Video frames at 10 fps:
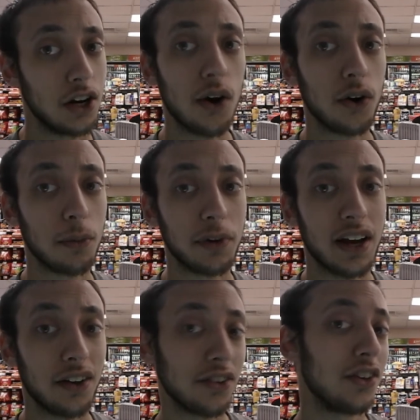
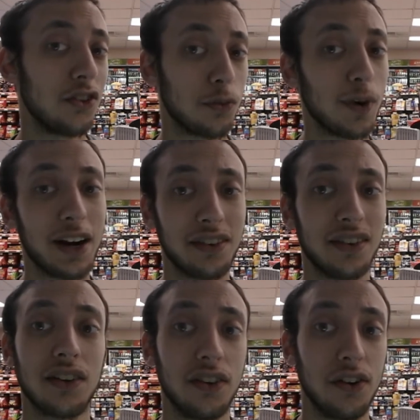notably us
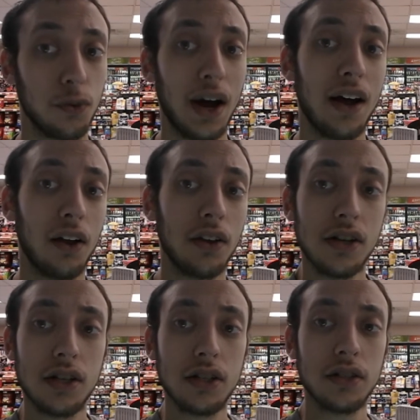dyspraxics as well.
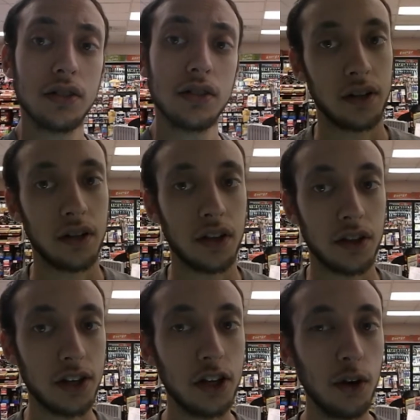
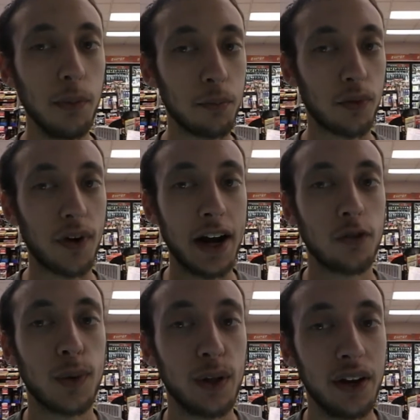The human
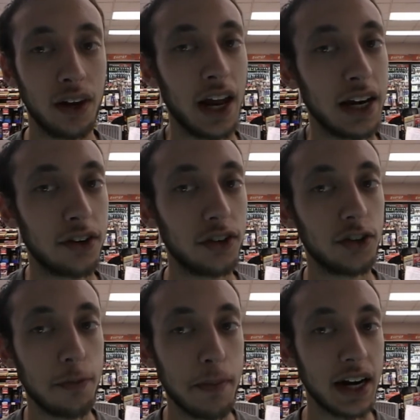brain really likes
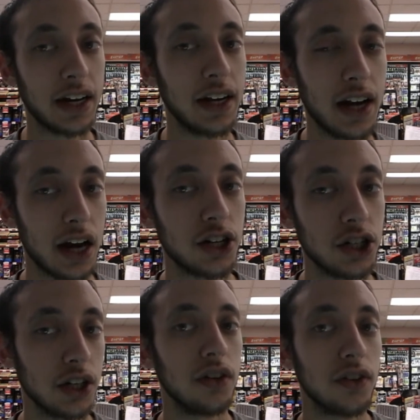to make
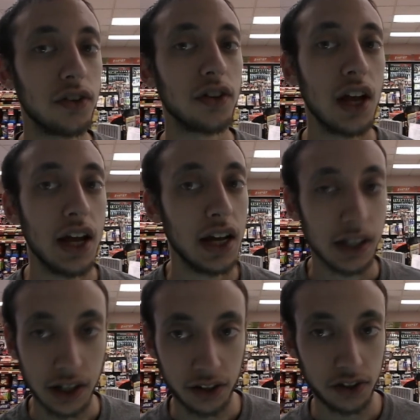connections,
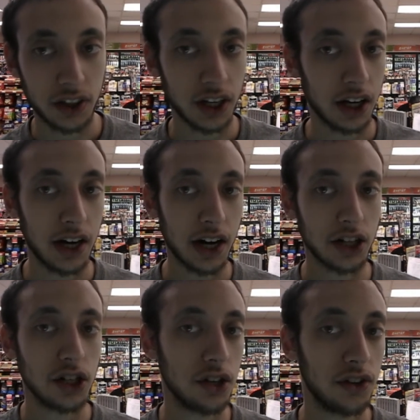and it's the
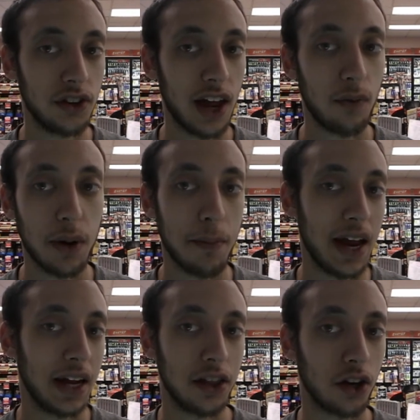connections that we
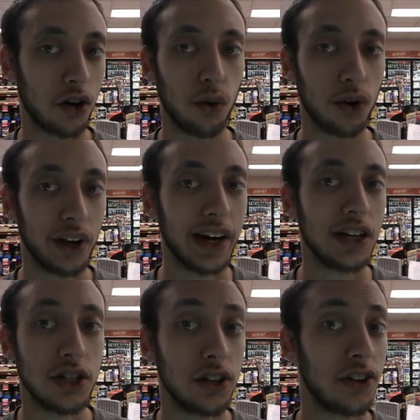make and the
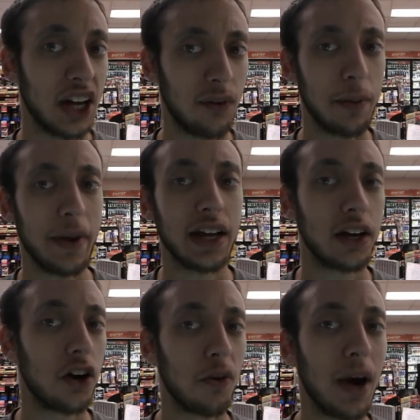correlations that we make
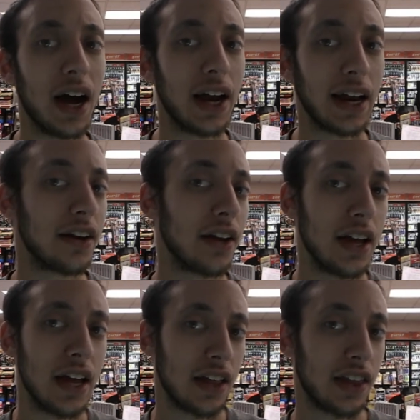in our mind
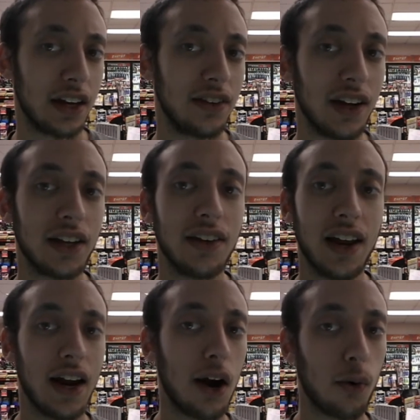that
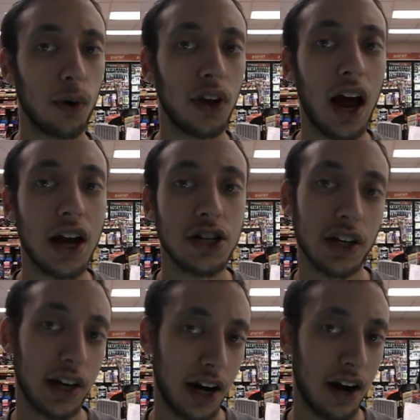dictate our
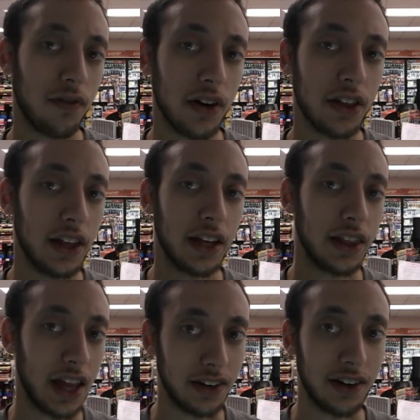logic and
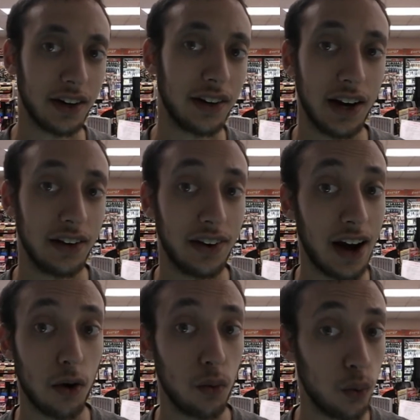everything that dictates
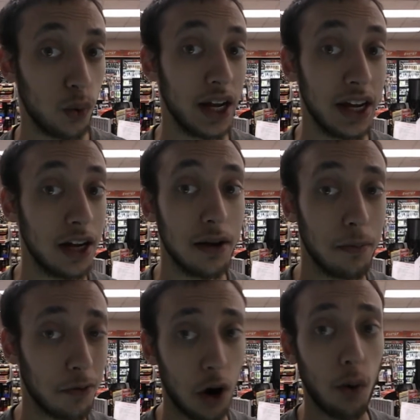how
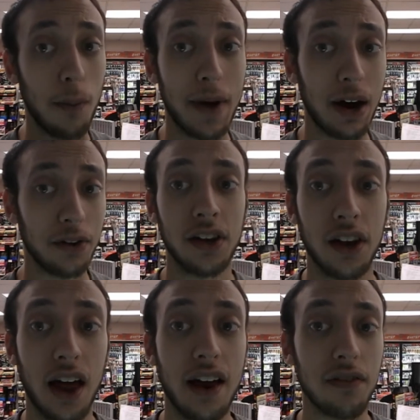we go about
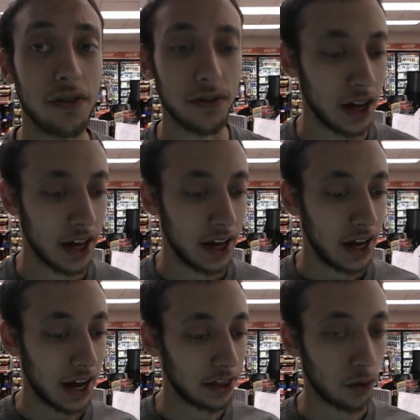in life
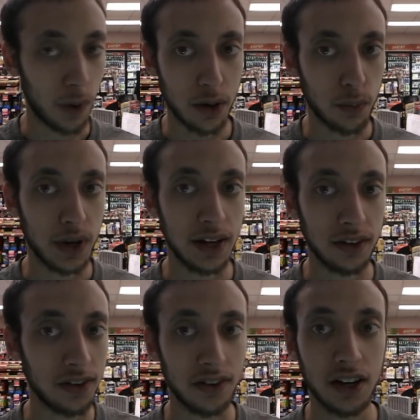and the way
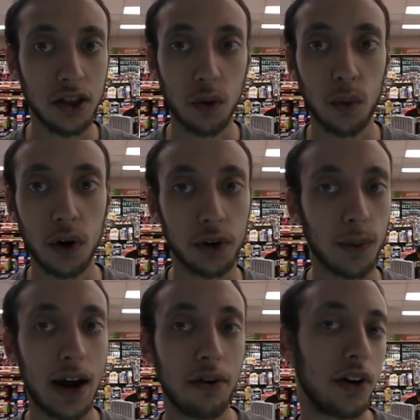we see the world
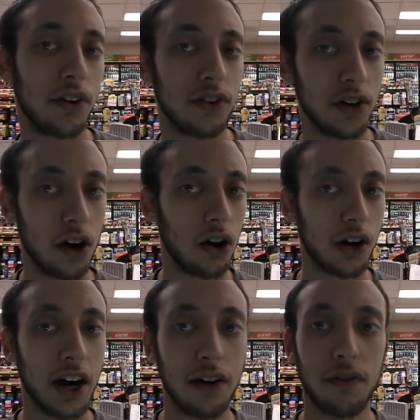around us. It all
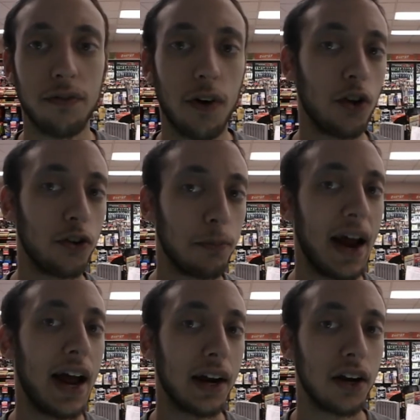kind of falls
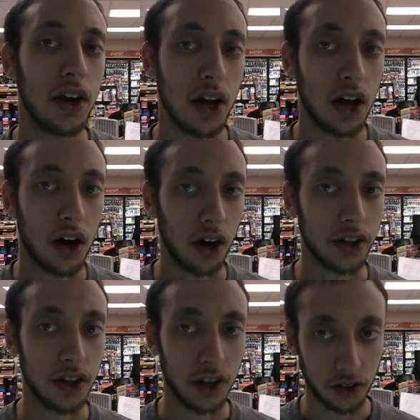back
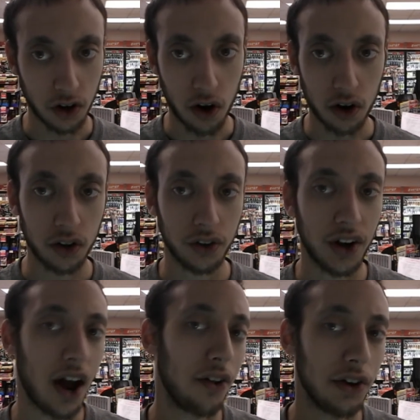on this carnal
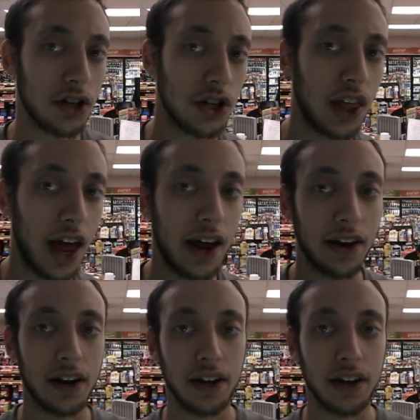knowledge that